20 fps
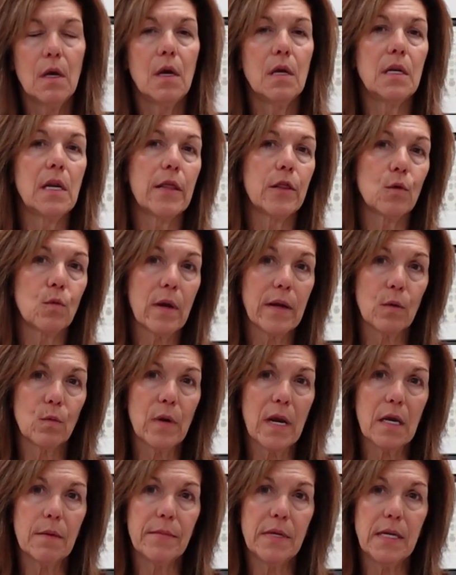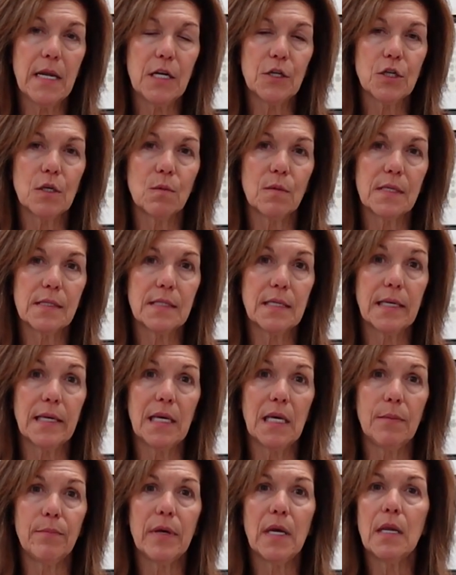Another recommendation was to
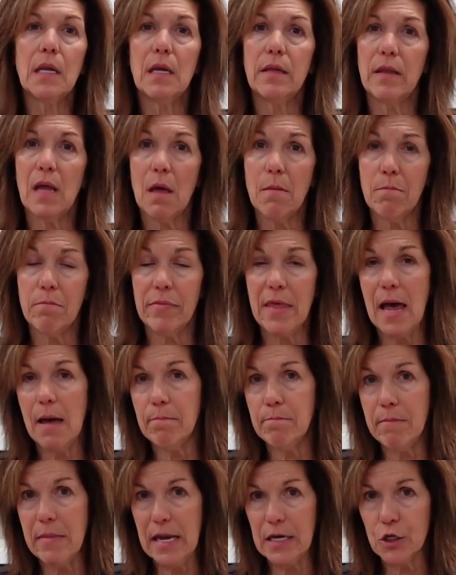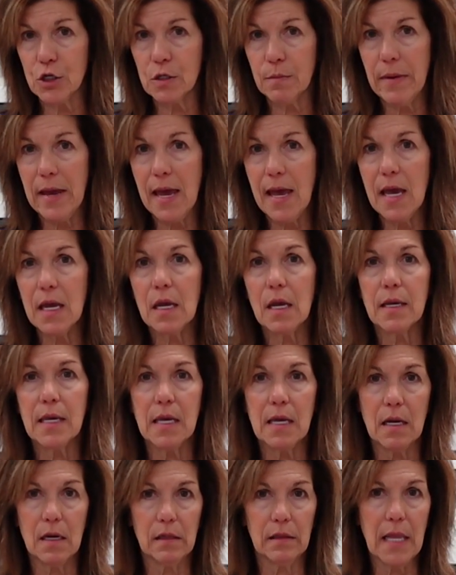keep it in that mesh bag,
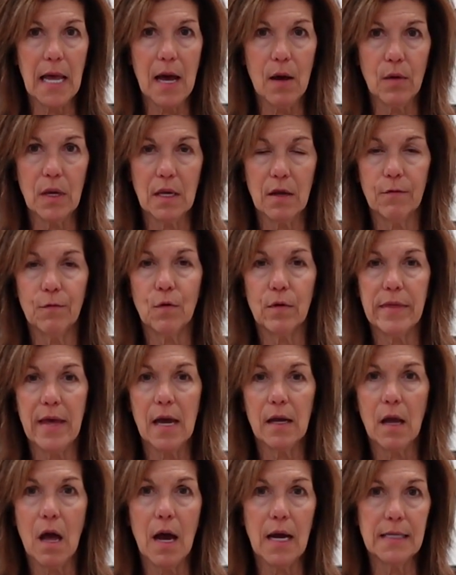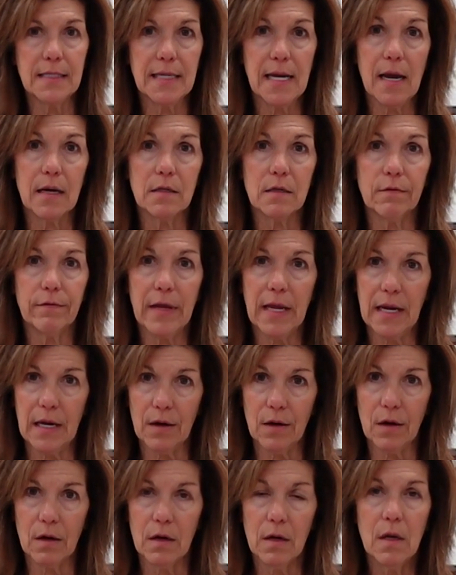again allowing for that contact of
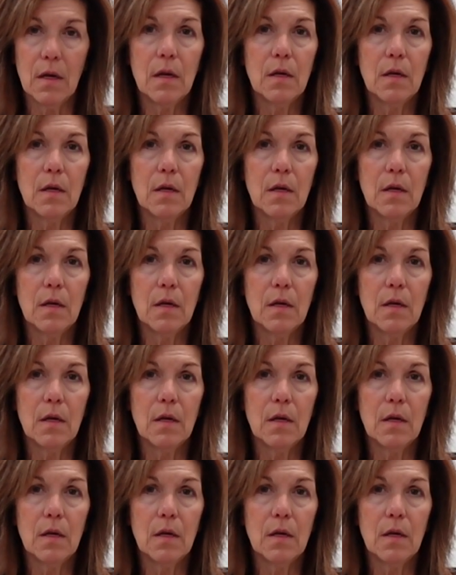air.